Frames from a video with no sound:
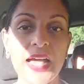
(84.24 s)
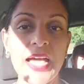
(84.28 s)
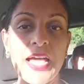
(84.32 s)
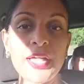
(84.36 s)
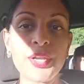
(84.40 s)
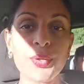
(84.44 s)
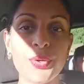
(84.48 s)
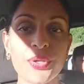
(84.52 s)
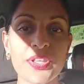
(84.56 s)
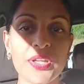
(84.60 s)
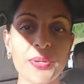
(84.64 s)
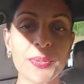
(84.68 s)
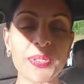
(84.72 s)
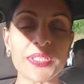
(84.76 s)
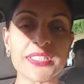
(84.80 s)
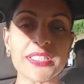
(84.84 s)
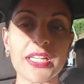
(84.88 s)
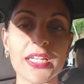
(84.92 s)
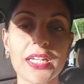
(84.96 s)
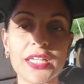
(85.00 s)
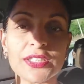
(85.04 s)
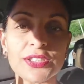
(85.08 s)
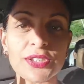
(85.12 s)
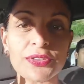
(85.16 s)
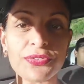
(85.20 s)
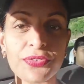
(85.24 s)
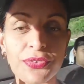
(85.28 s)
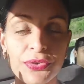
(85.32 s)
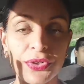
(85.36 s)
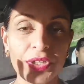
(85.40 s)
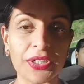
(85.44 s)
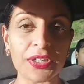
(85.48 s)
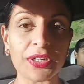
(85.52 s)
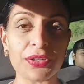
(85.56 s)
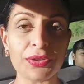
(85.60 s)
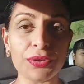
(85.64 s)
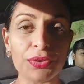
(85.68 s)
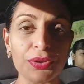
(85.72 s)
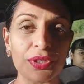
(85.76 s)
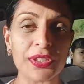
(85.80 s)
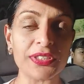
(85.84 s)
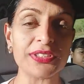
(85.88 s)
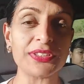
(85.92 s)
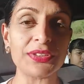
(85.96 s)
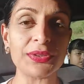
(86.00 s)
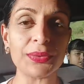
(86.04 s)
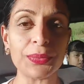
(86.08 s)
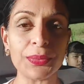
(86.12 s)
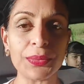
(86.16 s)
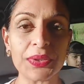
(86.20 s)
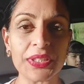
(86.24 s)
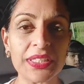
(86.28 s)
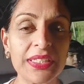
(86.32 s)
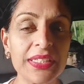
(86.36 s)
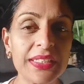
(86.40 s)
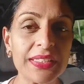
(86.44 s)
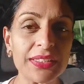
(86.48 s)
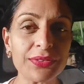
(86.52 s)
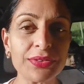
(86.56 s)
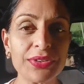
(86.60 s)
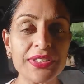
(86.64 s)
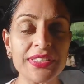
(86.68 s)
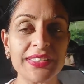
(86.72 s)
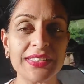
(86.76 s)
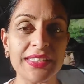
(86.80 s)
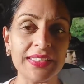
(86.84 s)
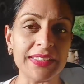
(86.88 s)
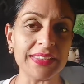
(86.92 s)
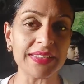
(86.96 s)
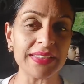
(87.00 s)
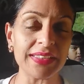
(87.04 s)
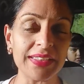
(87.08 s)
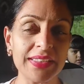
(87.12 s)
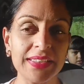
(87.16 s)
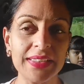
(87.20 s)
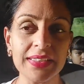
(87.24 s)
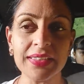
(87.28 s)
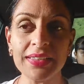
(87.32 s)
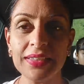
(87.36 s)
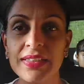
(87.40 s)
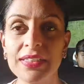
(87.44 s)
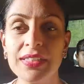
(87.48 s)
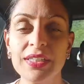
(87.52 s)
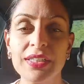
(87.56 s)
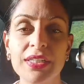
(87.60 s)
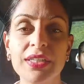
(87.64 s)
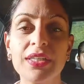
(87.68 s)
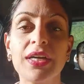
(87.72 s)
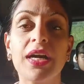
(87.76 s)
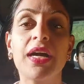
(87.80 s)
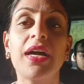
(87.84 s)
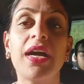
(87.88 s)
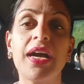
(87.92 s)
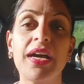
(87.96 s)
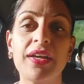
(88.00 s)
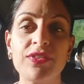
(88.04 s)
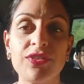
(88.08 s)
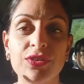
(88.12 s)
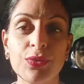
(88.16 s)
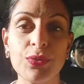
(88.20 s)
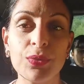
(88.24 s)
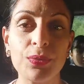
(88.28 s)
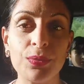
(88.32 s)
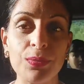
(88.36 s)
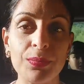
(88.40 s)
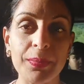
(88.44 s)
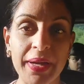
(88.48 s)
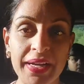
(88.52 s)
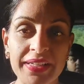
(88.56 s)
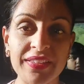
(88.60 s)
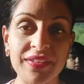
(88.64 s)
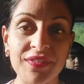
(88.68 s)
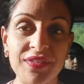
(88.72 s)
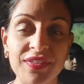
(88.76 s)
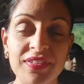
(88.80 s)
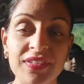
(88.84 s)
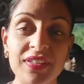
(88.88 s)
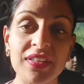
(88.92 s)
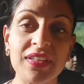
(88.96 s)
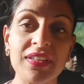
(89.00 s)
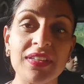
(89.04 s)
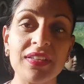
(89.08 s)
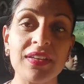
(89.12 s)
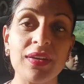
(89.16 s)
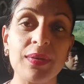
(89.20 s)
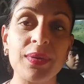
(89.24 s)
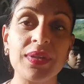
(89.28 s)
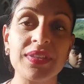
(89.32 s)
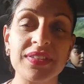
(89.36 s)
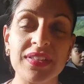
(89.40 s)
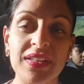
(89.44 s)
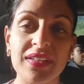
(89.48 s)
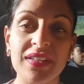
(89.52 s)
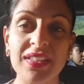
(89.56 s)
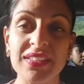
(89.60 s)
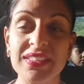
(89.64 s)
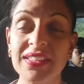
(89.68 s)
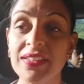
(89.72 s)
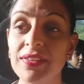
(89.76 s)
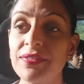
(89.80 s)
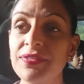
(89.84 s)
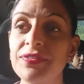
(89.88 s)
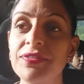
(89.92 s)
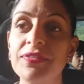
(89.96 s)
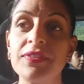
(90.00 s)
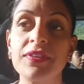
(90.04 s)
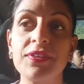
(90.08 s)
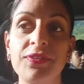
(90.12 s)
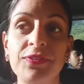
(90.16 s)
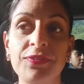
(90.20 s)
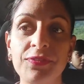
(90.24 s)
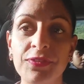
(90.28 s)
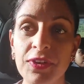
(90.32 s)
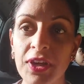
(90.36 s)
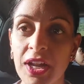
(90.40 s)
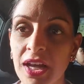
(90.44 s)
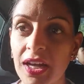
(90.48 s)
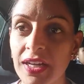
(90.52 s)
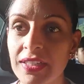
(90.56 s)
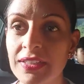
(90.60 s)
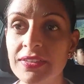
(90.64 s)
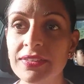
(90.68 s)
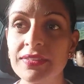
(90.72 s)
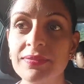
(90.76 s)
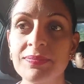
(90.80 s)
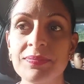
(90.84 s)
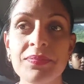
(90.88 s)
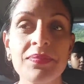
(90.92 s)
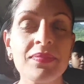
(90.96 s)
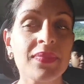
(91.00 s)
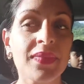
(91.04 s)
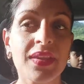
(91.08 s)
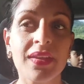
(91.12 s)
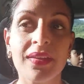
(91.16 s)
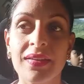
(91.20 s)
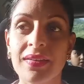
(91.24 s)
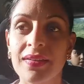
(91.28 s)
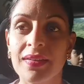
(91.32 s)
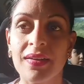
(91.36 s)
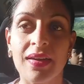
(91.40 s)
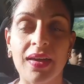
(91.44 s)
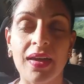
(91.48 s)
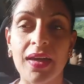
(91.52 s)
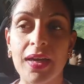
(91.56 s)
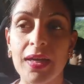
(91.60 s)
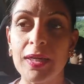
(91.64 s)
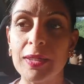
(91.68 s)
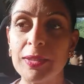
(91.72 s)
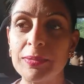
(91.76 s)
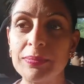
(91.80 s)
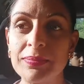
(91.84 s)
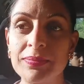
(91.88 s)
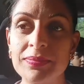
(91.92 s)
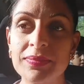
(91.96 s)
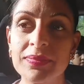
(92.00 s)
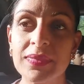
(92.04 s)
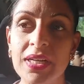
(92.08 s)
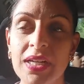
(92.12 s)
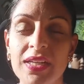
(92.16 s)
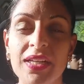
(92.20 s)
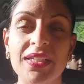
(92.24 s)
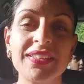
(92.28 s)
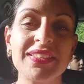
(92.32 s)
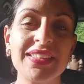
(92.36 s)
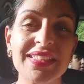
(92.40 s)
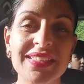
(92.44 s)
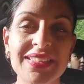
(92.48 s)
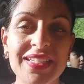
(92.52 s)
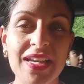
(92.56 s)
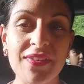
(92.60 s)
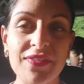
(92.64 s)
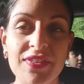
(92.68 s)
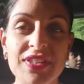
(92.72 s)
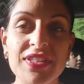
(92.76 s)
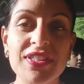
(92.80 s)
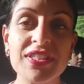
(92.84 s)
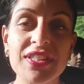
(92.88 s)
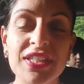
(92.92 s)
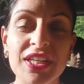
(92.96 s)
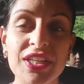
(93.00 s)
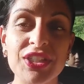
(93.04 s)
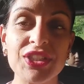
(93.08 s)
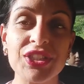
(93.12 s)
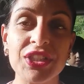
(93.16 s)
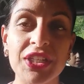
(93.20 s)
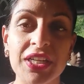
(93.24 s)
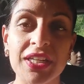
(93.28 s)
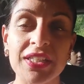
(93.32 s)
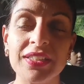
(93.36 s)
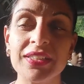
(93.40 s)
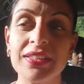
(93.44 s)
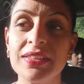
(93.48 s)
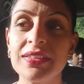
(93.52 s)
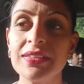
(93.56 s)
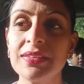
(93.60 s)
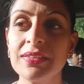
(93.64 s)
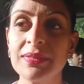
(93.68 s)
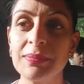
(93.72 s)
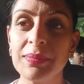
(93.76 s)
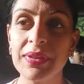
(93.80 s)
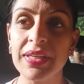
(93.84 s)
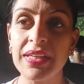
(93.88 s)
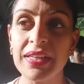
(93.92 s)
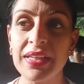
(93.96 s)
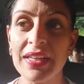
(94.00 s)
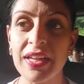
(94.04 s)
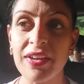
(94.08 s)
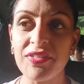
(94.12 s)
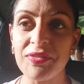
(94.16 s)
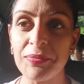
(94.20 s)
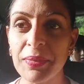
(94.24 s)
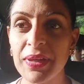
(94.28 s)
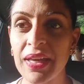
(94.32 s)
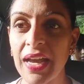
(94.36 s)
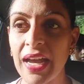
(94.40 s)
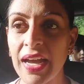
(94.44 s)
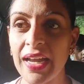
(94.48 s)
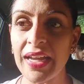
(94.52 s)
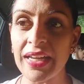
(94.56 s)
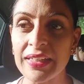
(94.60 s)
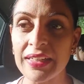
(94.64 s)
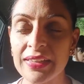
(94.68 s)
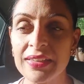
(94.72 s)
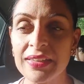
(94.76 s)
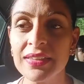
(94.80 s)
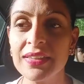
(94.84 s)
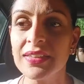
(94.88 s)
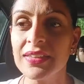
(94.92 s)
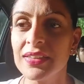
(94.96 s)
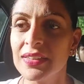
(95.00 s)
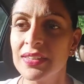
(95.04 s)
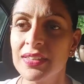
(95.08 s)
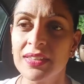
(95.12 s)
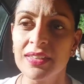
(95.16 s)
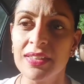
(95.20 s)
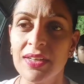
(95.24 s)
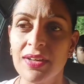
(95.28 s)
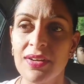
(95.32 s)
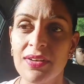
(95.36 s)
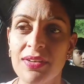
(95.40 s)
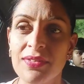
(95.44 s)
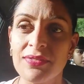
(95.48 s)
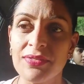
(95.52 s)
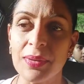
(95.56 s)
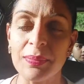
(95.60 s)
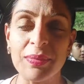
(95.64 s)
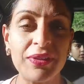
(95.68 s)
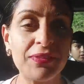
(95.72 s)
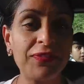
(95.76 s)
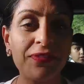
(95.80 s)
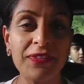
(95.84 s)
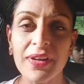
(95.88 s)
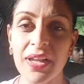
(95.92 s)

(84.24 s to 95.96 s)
I know there was a lot of rain across the world recently. As you might have seen, there was a lot of flood, a lot of devastation being left behind from the